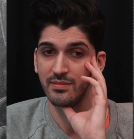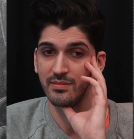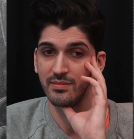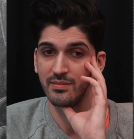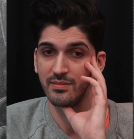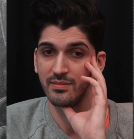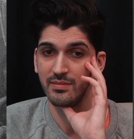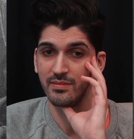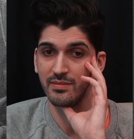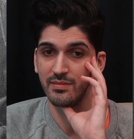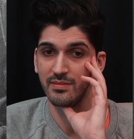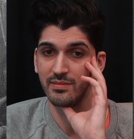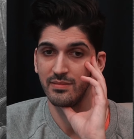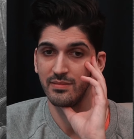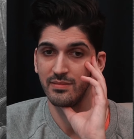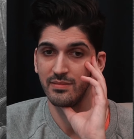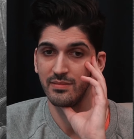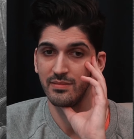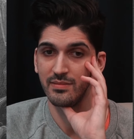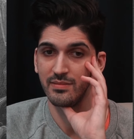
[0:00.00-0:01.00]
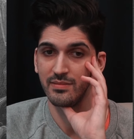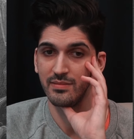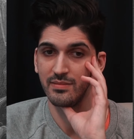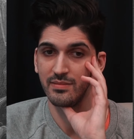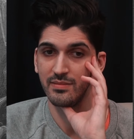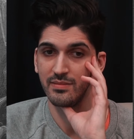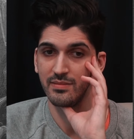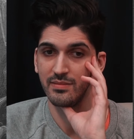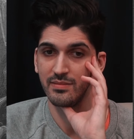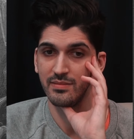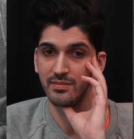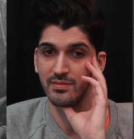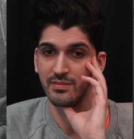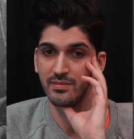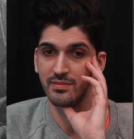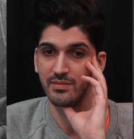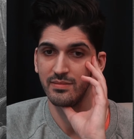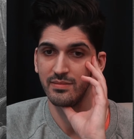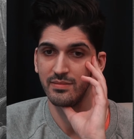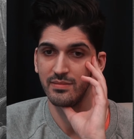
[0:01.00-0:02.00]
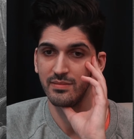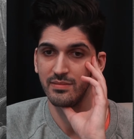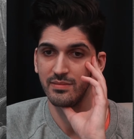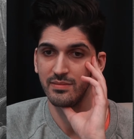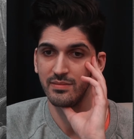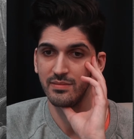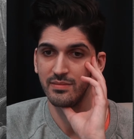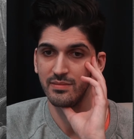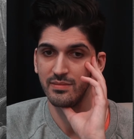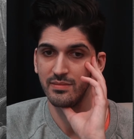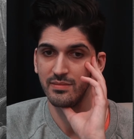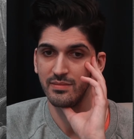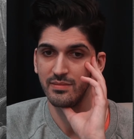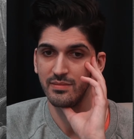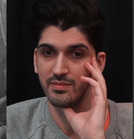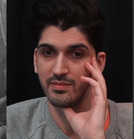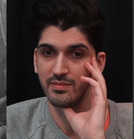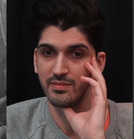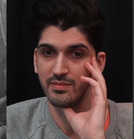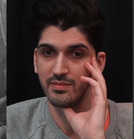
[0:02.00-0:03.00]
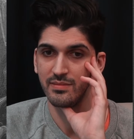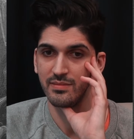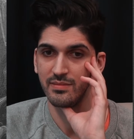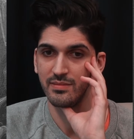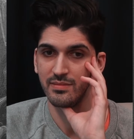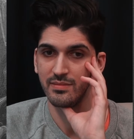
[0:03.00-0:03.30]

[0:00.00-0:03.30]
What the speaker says: No one is speaking in this clip.